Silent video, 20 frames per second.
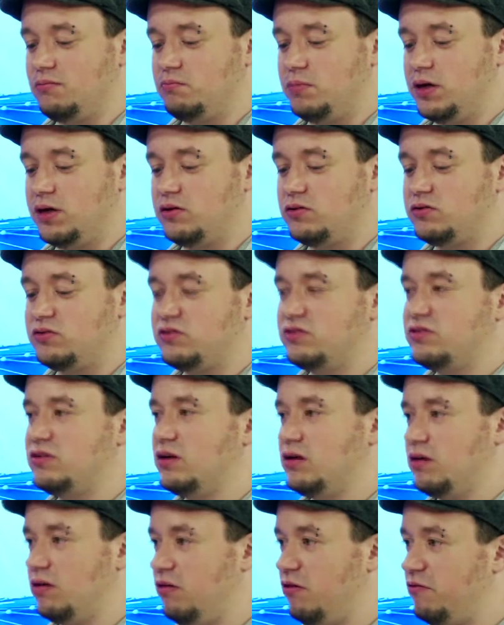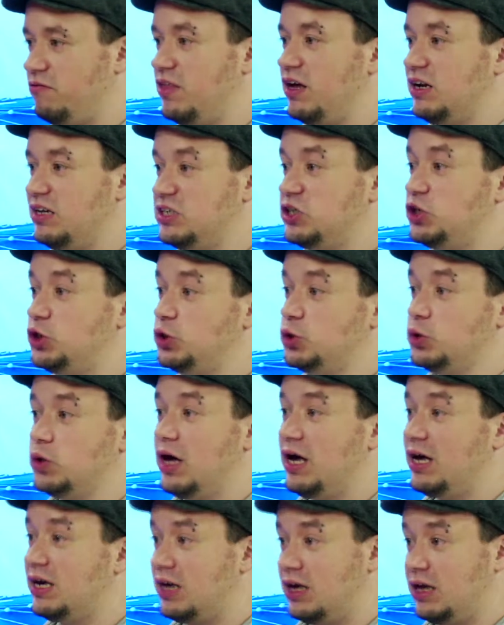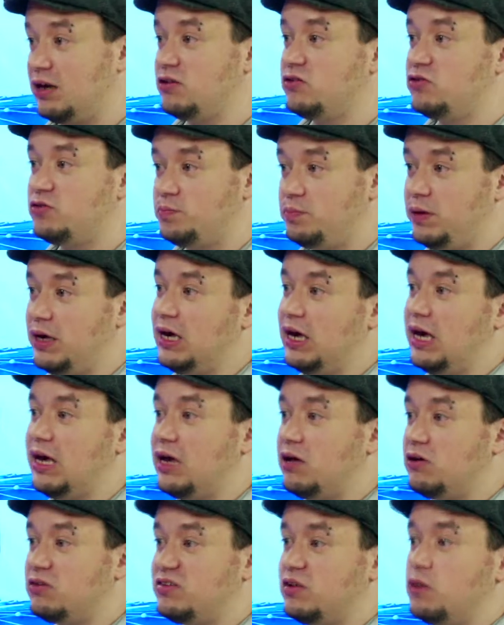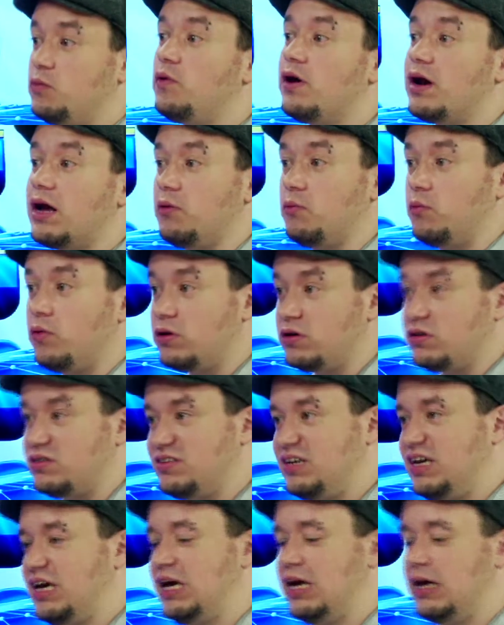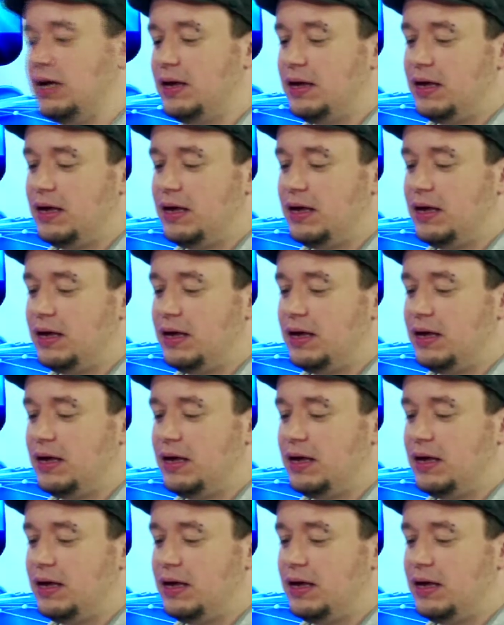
because of that issue. I cannot speak, I cannot say what I want to say.